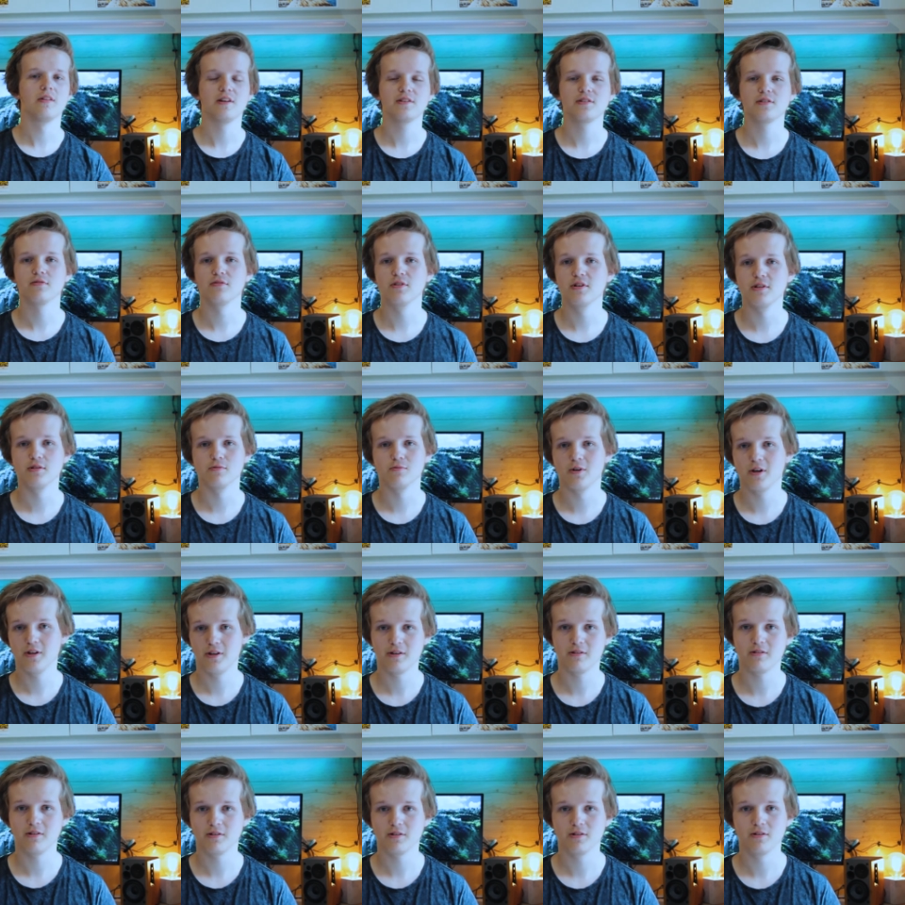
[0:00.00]
That's the reason why
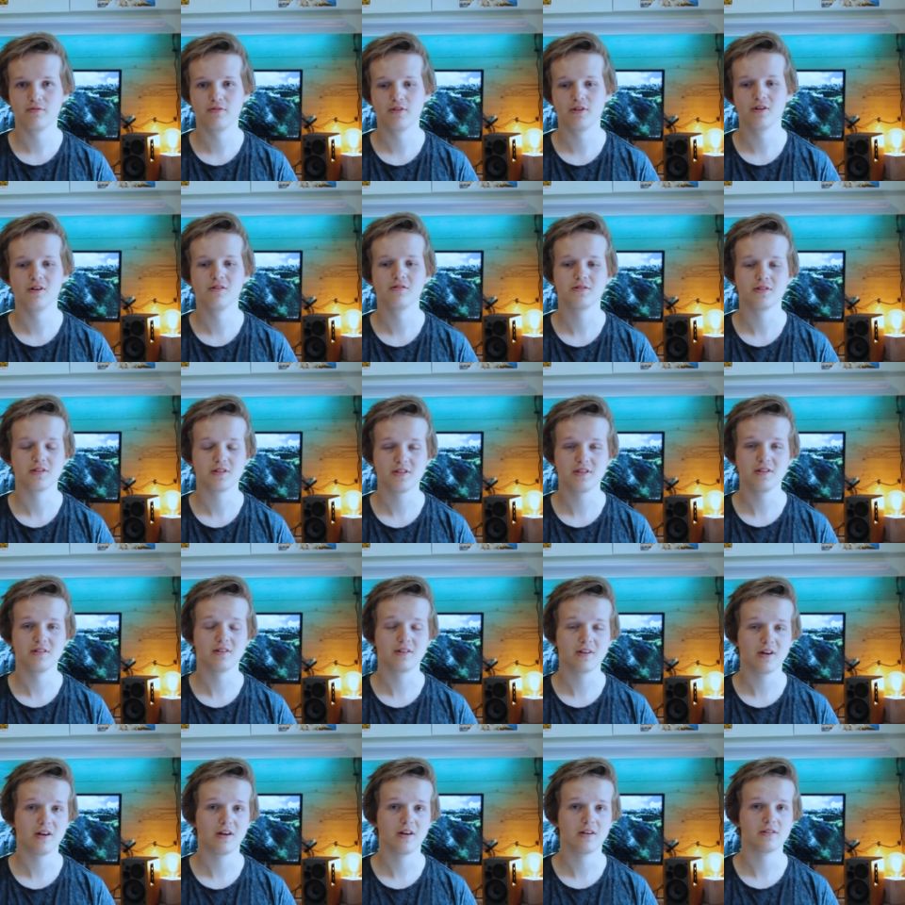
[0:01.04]
they clicked on the videos to see the
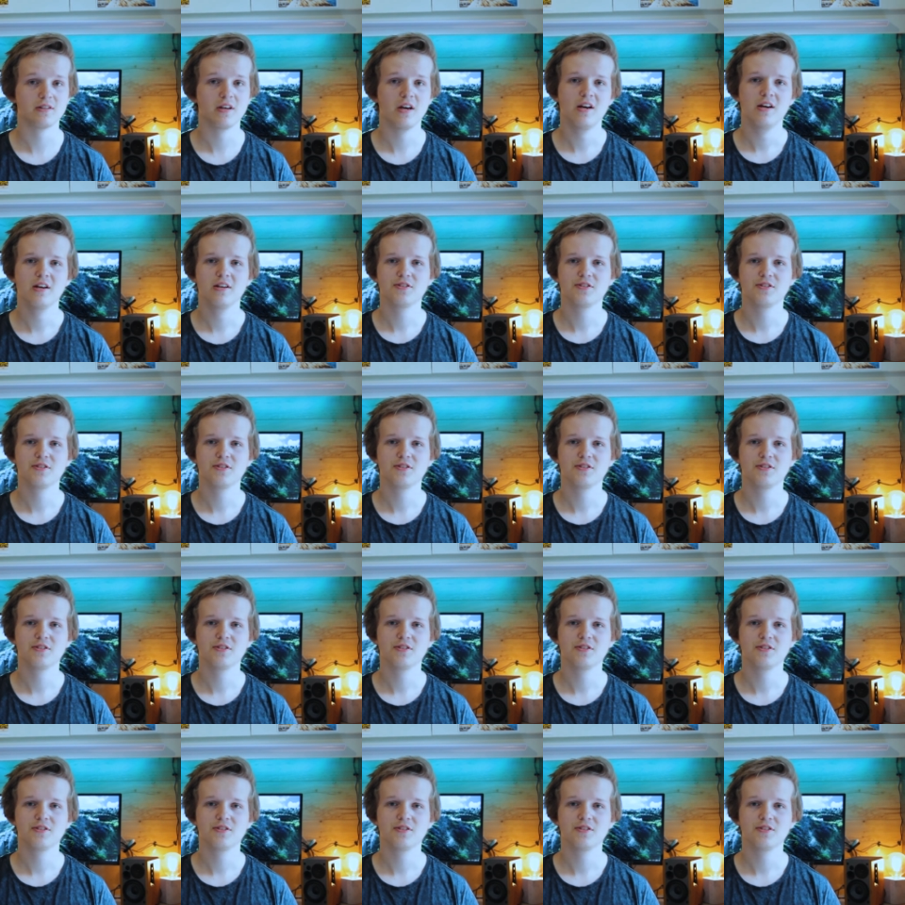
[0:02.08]
cars.